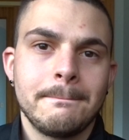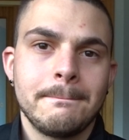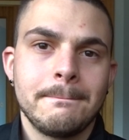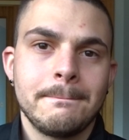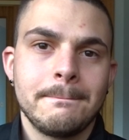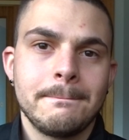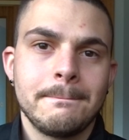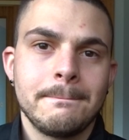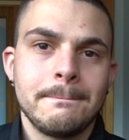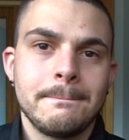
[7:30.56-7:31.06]

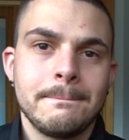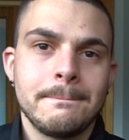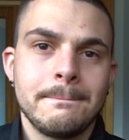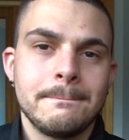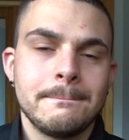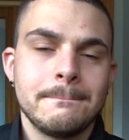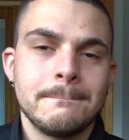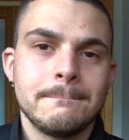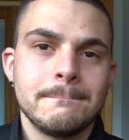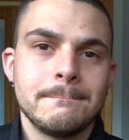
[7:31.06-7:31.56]

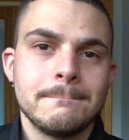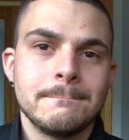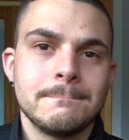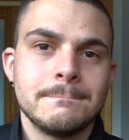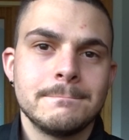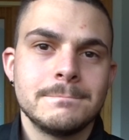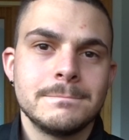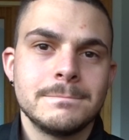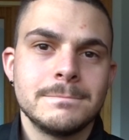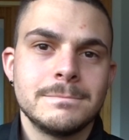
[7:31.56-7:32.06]

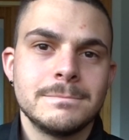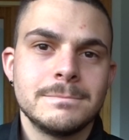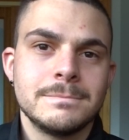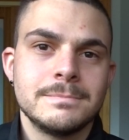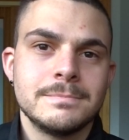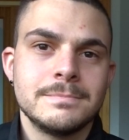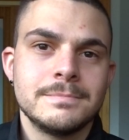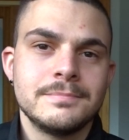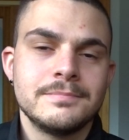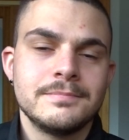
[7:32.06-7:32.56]

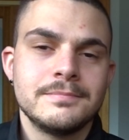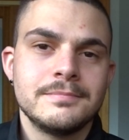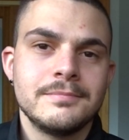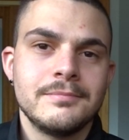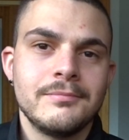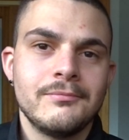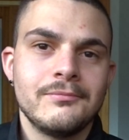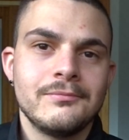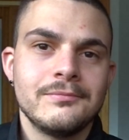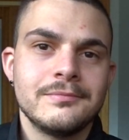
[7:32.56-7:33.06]

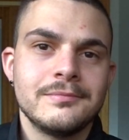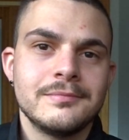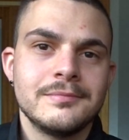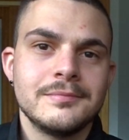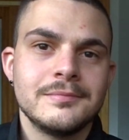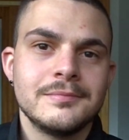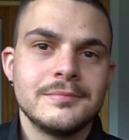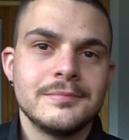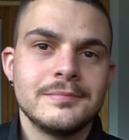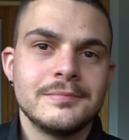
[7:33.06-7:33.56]

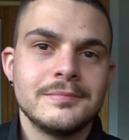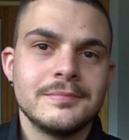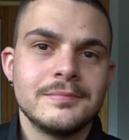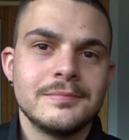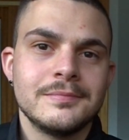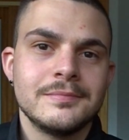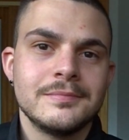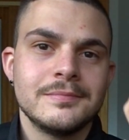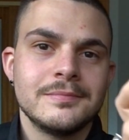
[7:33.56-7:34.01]
(silent)